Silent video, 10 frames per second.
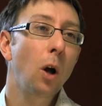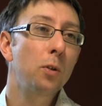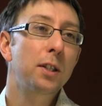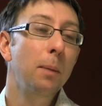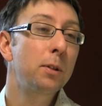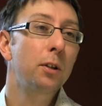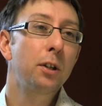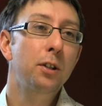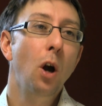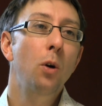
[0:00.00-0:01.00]
concepts
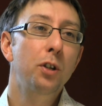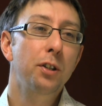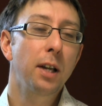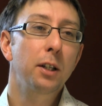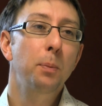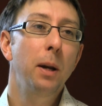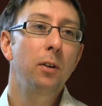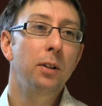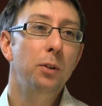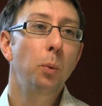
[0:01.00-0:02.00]
such as conscious
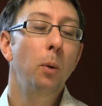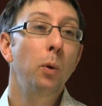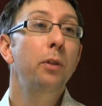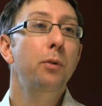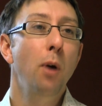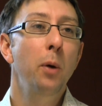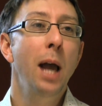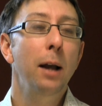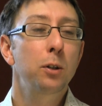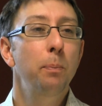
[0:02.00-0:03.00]
experience were
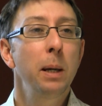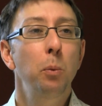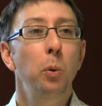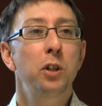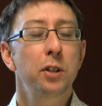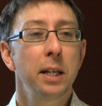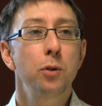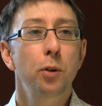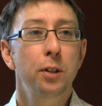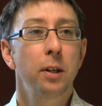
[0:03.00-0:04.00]
thrown out and people were just
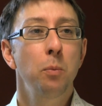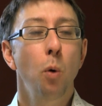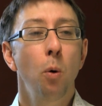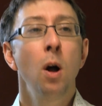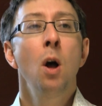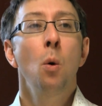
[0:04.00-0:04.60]
interested in what